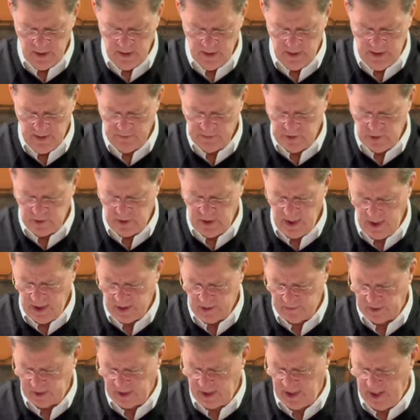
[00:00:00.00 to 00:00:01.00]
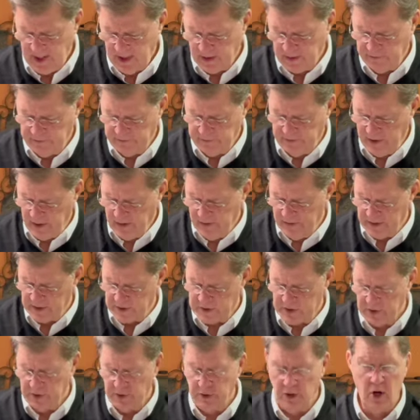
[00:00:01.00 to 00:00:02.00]
gives you kind of an account of
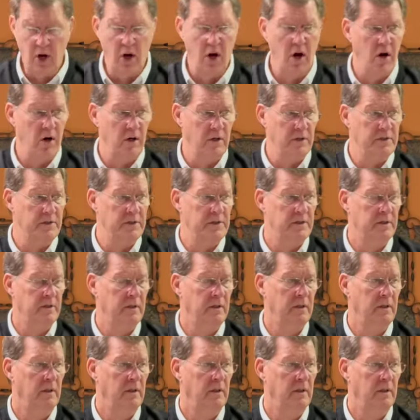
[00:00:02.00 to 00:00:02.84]
various laws